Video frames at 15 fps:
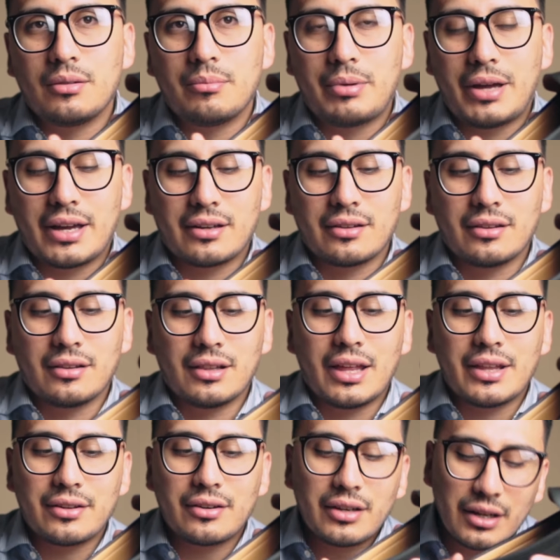the back of the
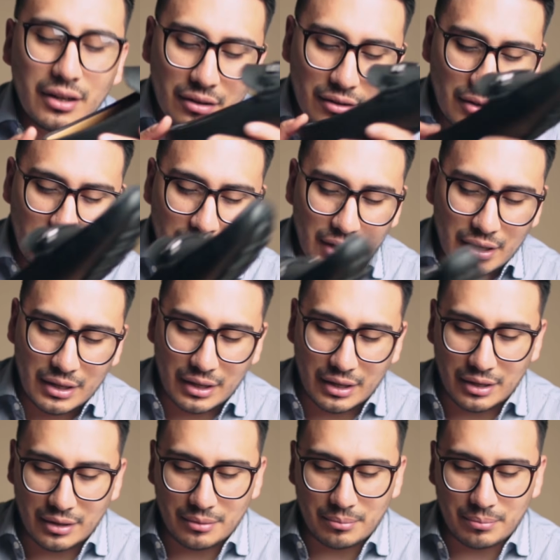leather here.
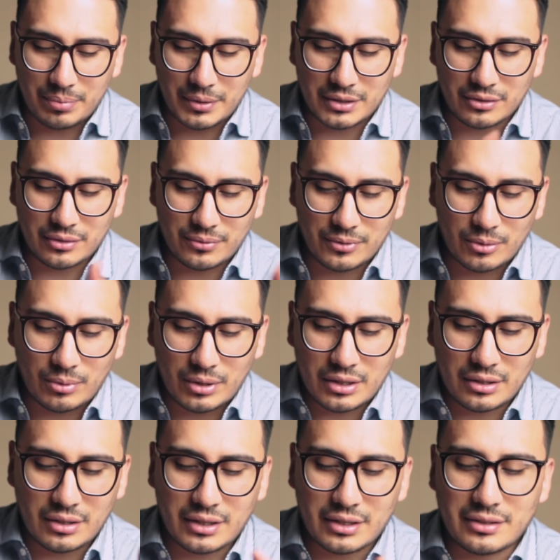Because if you're
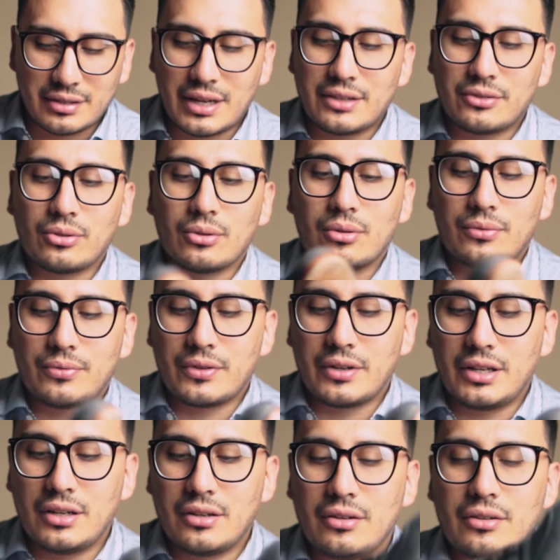wearing like a tassel loafer
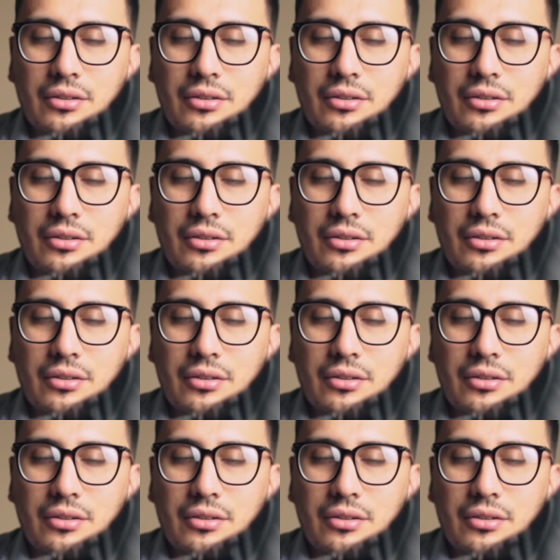here,